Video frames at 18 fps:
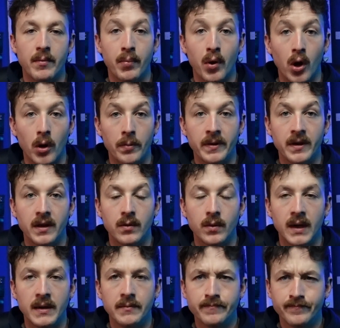of a popular
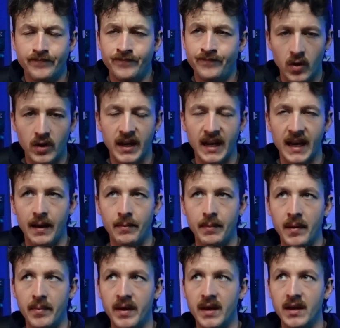one. Looking at
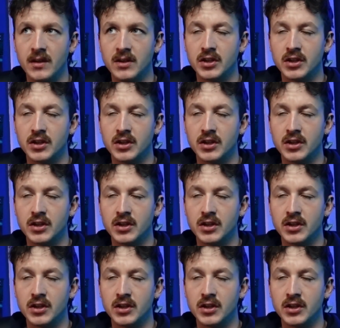maybe,